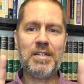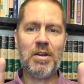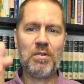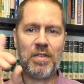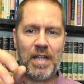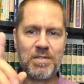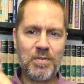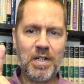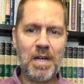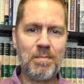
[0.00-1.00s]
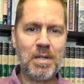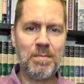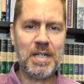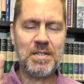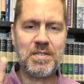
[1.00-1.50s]
know. Thanks for a couple of
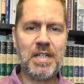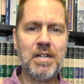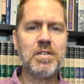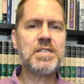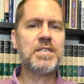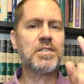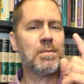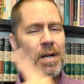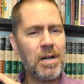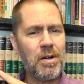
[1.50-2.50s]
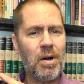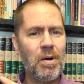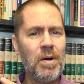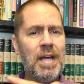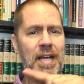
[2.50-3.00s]
minutes here. Listen,
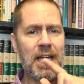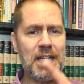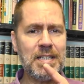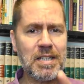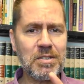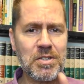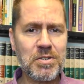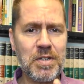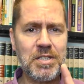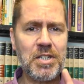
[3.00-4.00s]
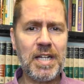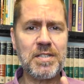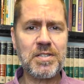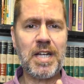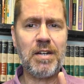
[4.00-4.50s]
tomorrow, 8 Nicholas Street,
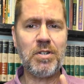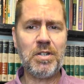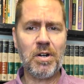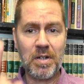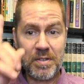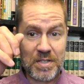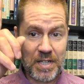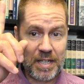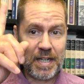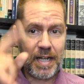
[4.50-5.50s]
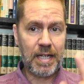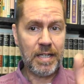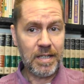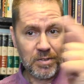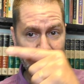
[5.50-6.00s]
Johnstown, New York. Sunday,
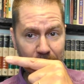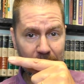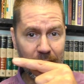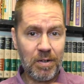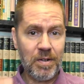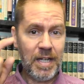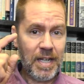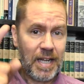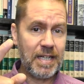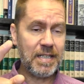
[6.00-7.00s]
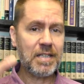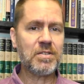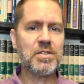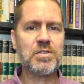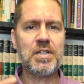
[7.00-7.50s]
tomorrow, 8
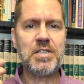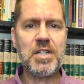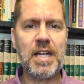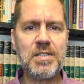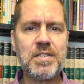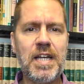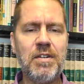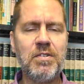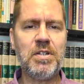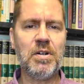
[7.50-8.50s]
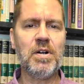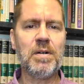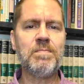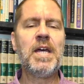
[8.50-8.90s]
Nicholas Street, Johnstown, New York.